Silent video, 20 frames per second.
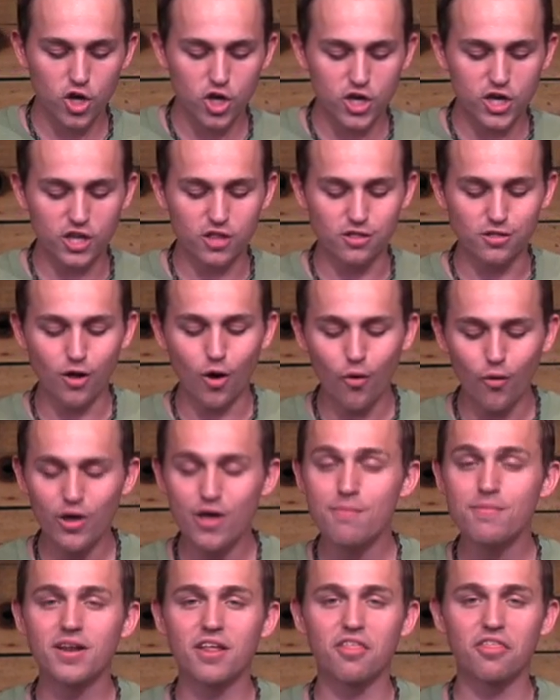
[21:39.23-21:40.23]
could lull
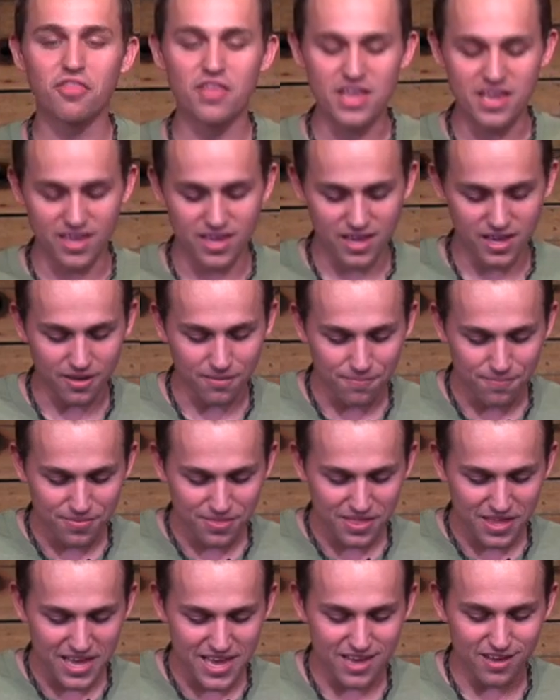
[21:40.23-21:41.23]
him into thinking
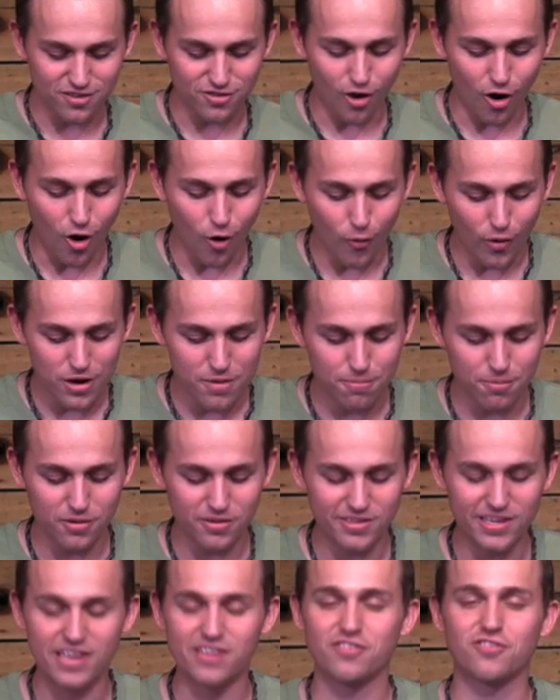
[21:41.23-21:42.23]
he has already
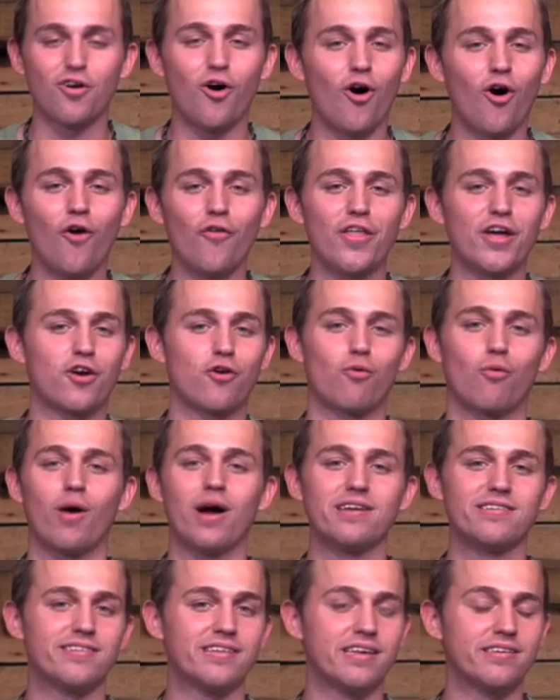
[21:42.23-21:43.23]
possessed all that
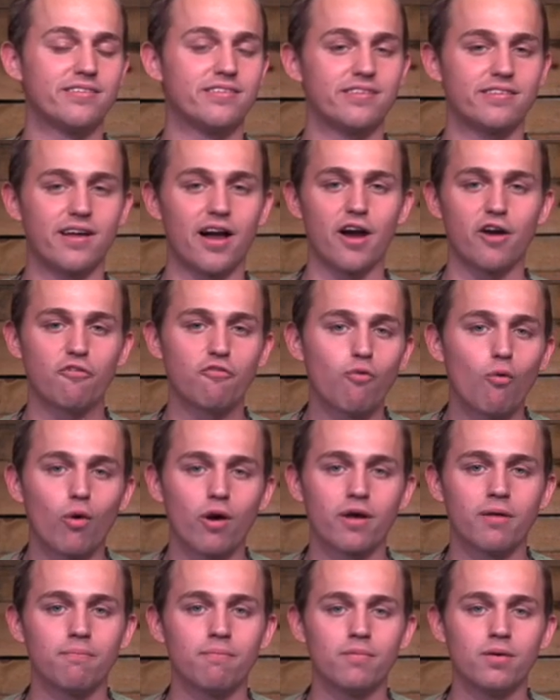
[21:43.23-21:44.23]
Christ has desired for
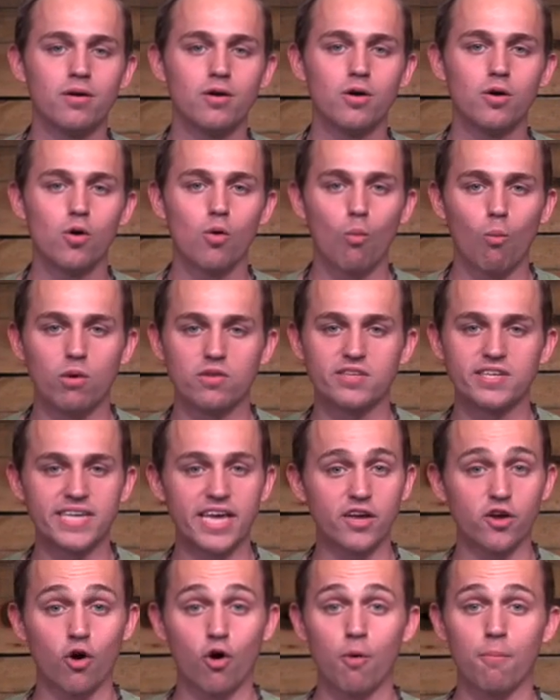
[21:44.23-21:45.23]
him. Once
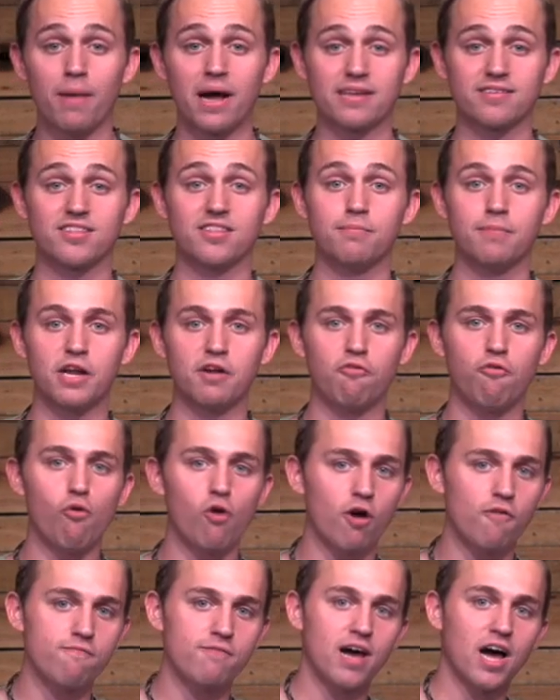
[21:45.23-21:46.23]
again, going back to the
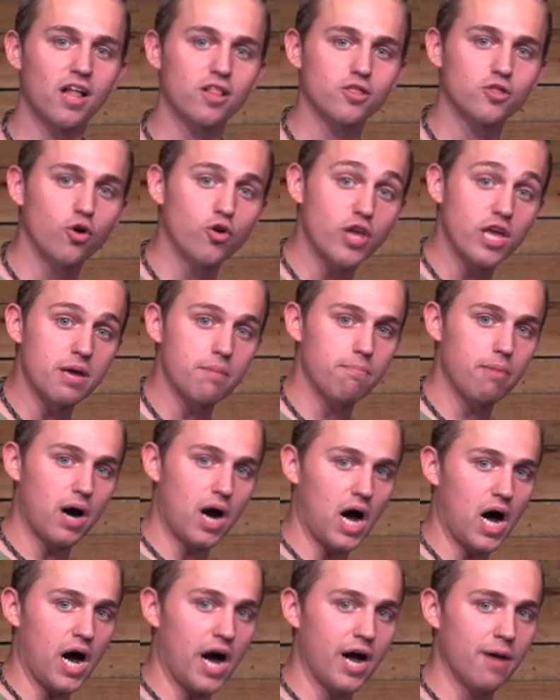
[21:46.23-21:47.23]
metaphor of not looking
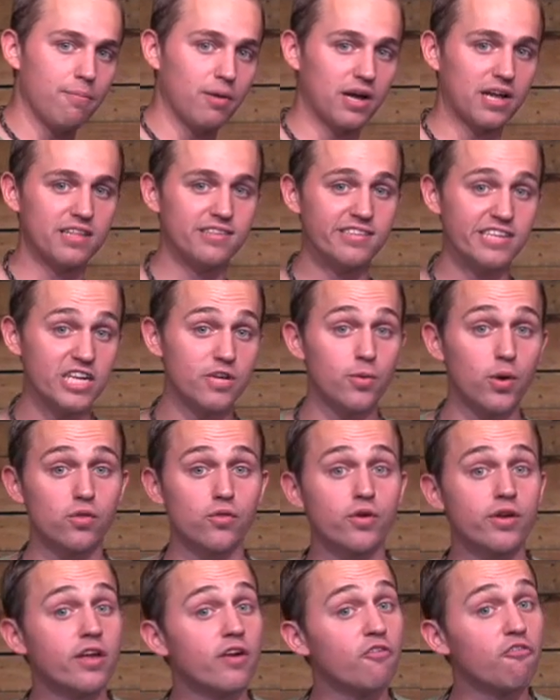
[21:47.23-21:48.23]
behind, but continually
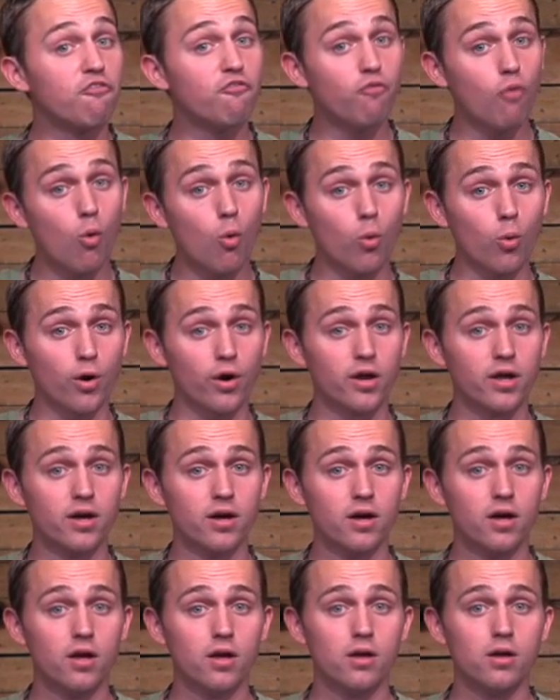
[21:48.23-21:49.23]
looking forward.
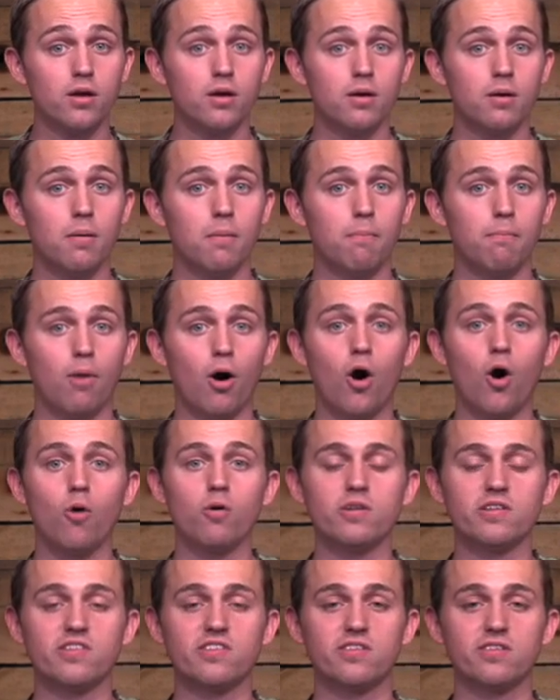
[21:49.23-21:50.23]

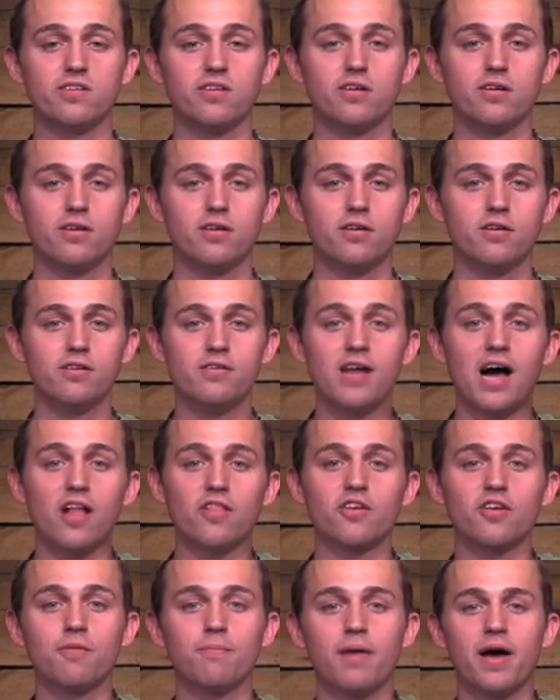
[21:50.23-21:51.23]
Paul is not
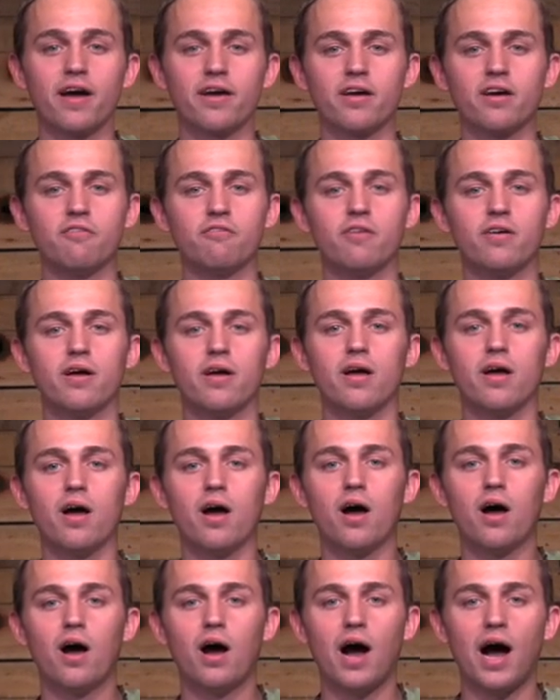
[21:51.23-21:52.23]
looking back of,
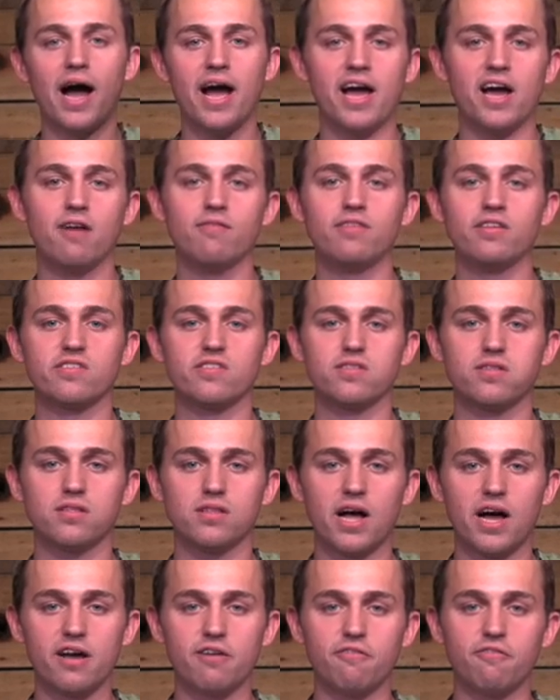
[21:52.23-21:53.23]
I have this
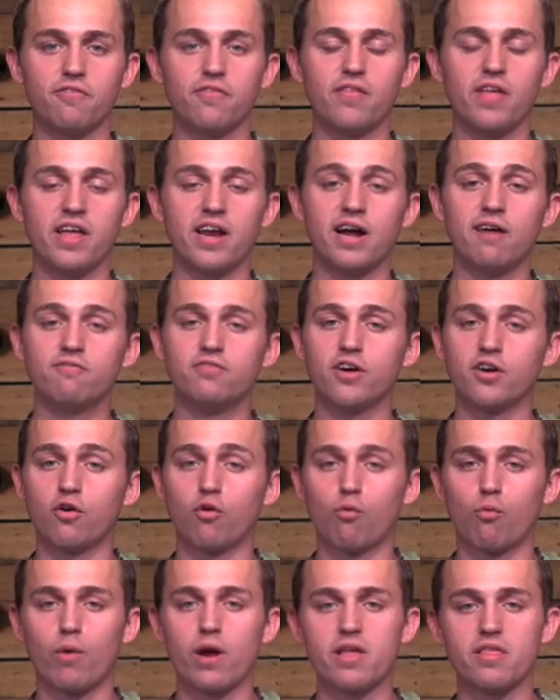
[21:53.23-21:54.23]
life and I've done
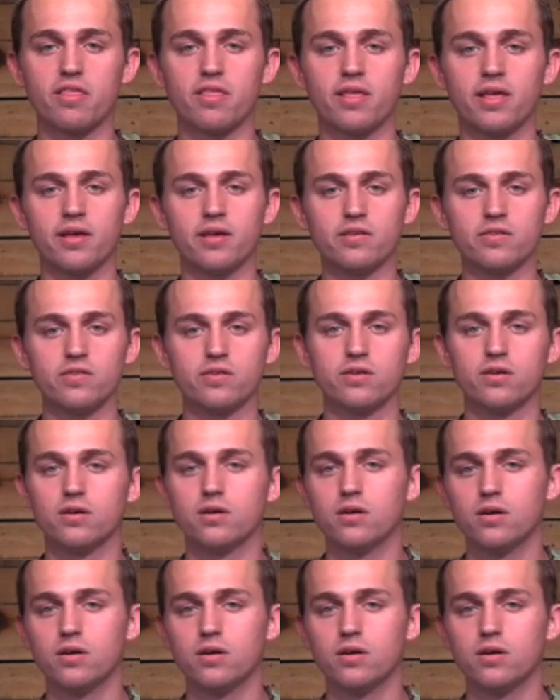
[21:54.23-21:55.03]
great things,